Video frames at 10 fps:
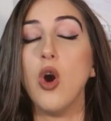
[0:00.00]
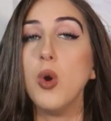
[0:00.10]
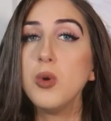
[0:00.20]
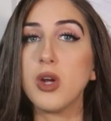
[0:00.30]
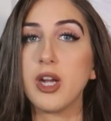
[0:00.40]

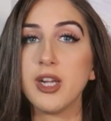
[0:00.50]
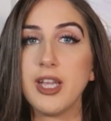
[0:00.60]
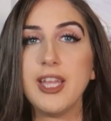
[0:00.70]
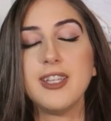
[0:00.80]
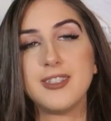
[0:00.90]
Or
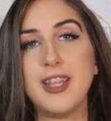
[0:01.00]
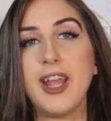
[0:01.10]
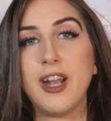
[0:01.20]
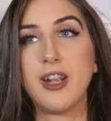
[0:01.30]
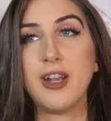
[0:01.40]
it is
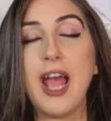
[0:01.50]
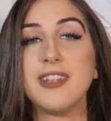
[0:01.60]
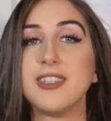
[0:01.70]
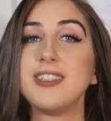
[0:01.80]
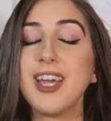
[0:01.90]
there
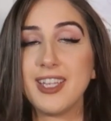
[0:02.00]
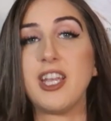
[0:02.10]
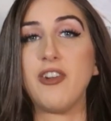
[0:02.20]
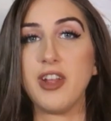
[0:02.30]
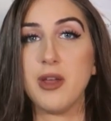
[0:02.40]
as a
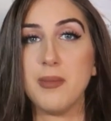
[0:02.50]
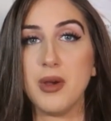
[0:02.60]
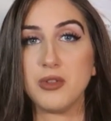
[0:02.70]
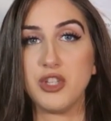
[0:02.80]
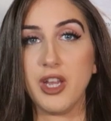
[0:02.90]
secondary
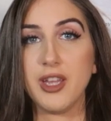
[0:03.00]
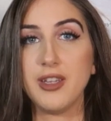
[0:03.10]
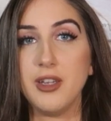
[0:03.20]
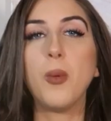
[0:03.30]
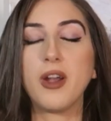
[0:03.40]

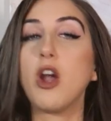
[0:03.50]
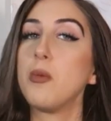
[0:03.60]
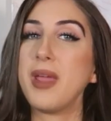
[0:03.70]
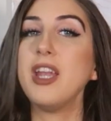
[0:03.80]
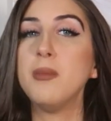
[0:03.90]
emotion where
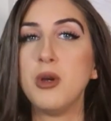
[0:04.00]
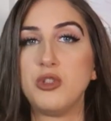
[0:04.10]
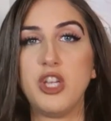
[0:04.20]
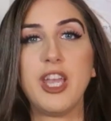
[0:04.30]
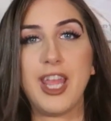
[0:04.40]
our main
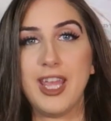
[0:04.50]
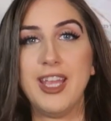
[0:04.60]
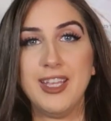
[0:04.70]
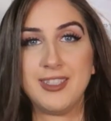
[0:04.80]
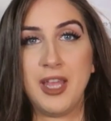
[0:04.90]
emotion
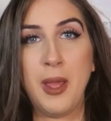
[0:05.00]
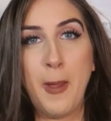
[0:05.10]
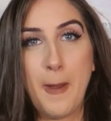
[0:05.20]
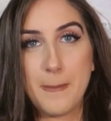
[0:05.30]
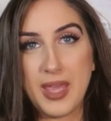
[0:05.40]
is
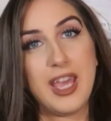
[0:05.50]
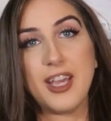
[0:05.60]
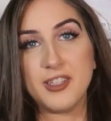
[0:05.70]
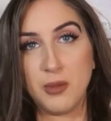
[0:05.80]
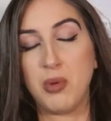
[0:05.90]

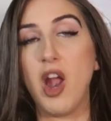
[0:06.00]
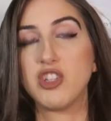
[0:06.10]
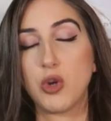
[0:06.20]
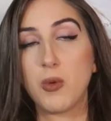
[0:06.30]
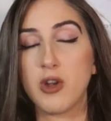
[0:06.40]
being
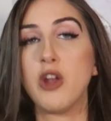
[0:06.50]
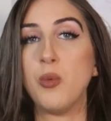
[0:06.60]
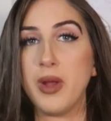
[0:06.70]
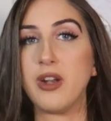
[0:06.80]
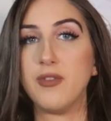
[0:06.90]
suppressed or we're not
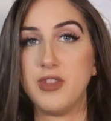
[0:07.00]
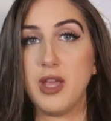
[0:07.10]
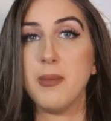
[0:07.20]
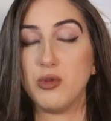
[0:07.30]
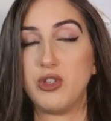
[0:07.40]
aware of
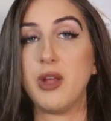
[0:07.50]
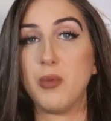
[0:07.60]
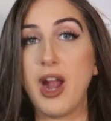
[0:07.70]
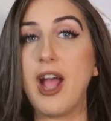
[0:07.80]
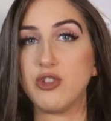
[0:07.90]
the emotion that
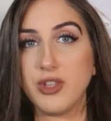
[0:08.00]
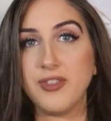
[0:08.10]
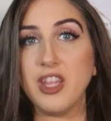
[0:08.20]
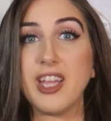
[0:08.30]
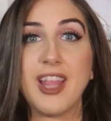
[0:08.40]
we're actually
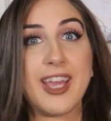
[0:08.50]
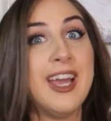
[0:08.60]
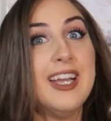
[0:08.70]
feeling like